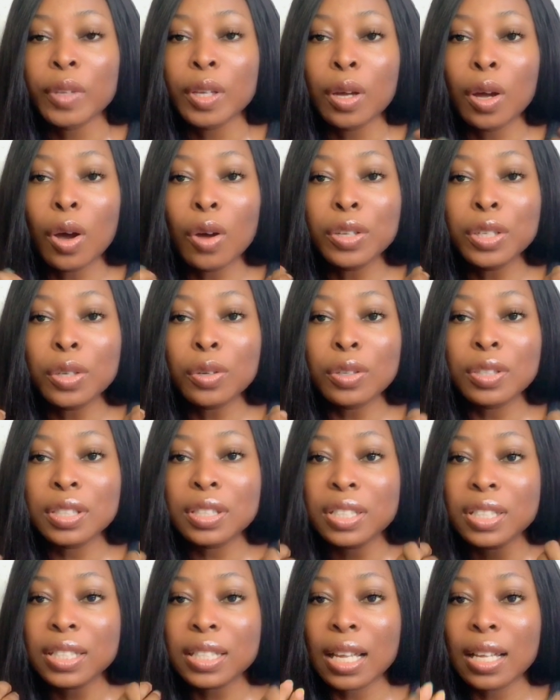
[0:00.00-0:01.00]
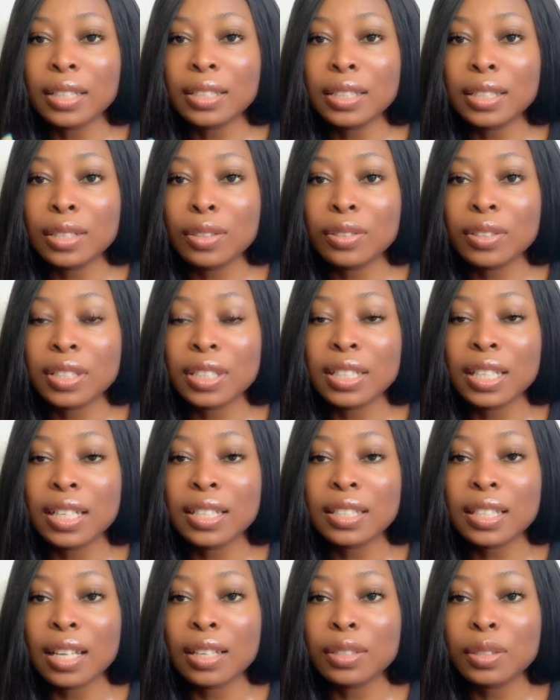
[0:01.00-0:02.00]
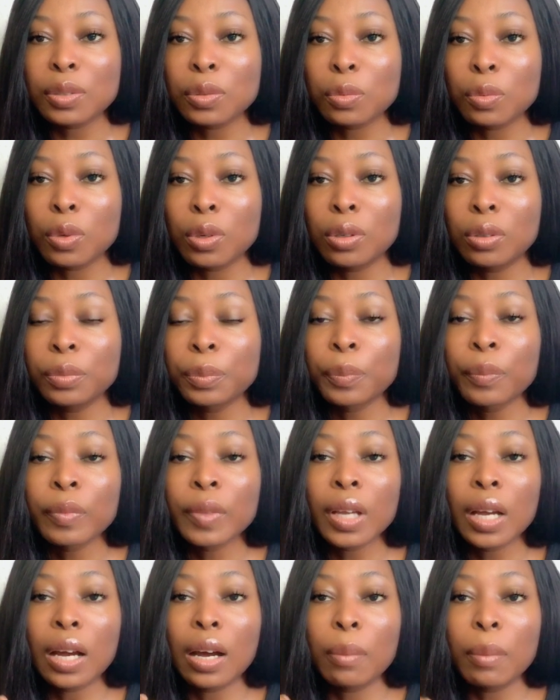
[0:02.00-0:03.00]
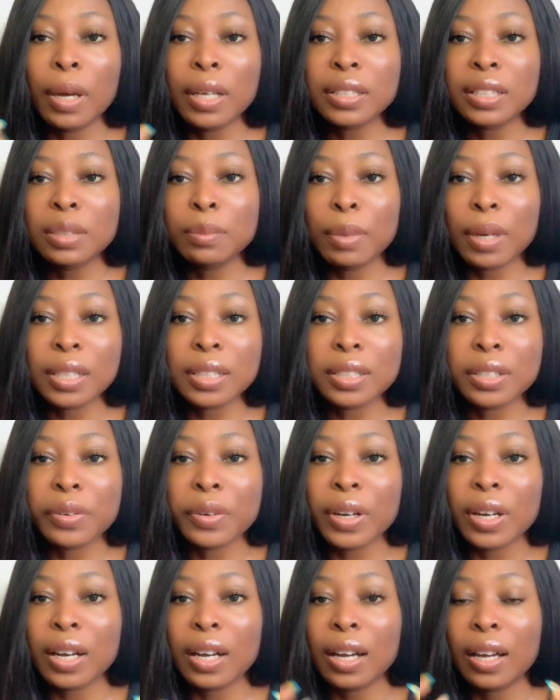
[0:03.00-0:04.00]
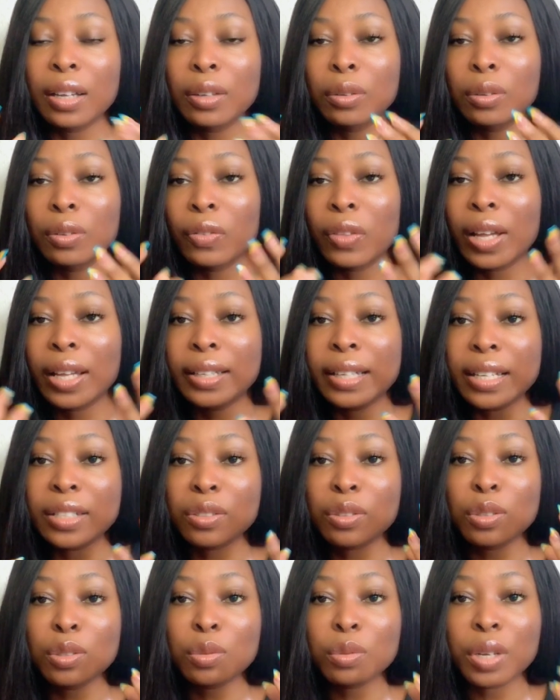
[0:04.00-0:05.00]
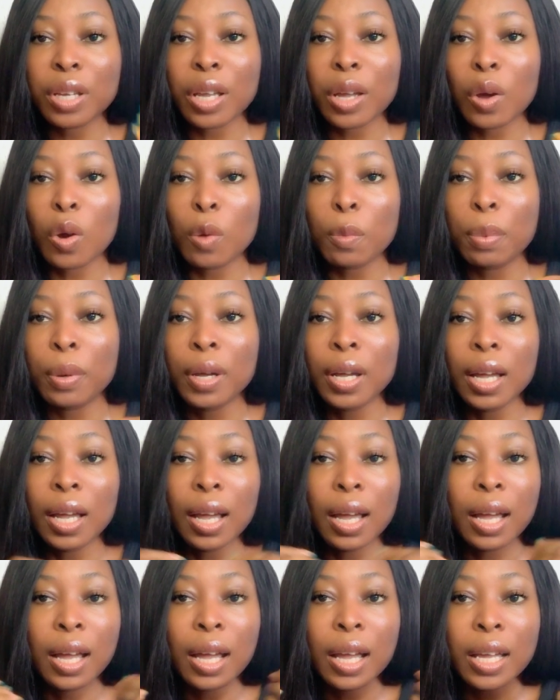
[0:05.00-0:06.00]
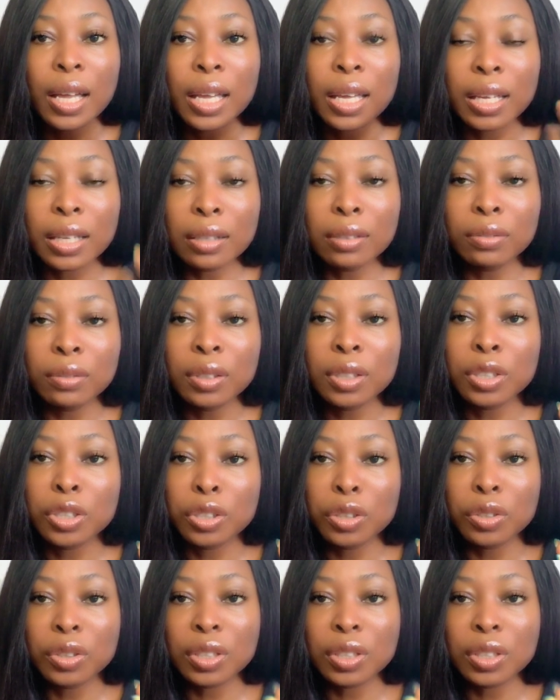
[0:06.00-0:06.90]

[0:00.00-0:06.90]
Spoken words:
Honey contains antioxidant as well, antibacterial and all that is going to help heal your